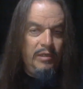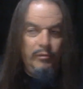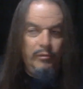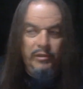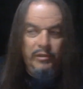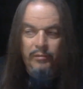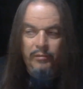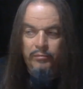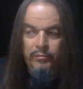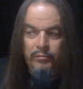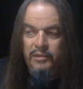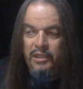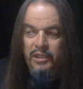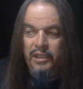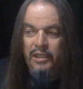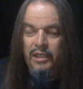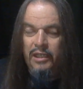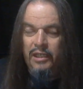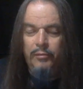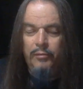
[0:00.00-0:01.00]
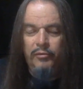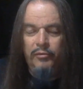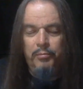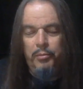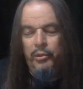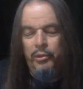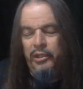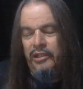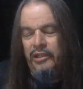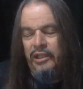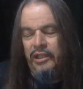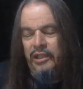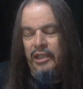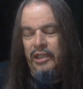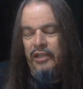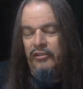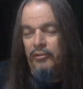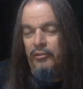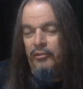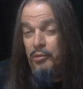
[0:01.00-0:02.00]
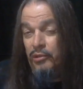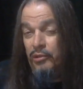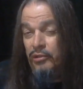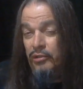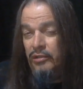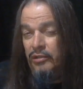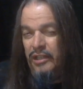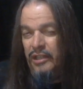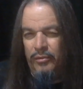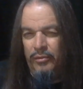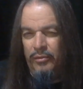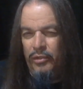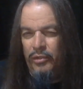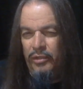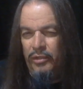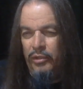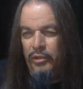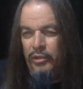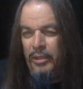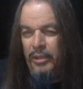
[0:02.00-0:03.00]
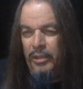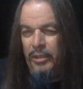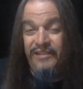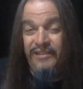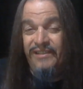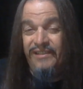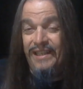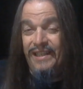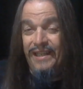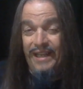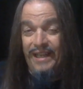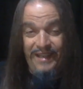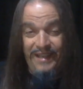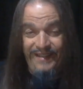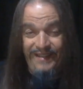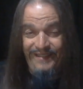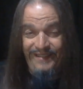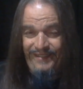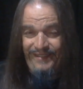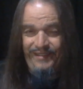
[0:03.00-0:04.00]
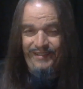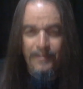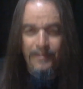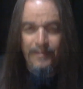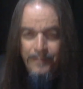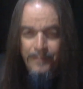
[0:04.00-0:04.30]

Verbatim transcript: Well, and he was putting DNA as a plural. Like, what about the DNAs?